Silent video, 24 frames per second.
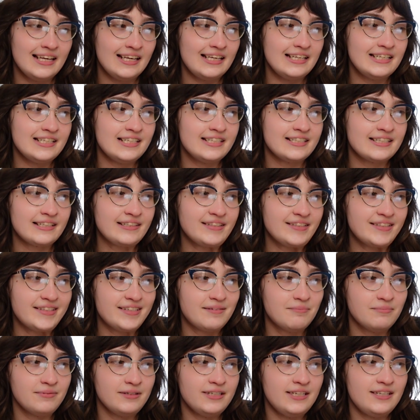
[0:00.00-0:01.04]
is
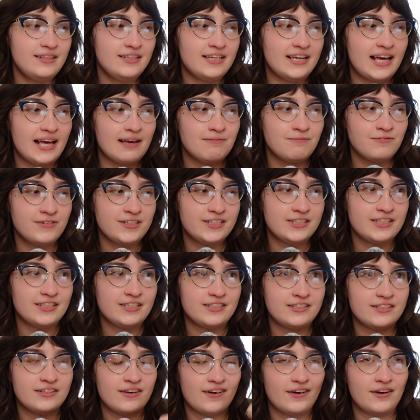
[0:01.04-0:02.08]
simply the emphasis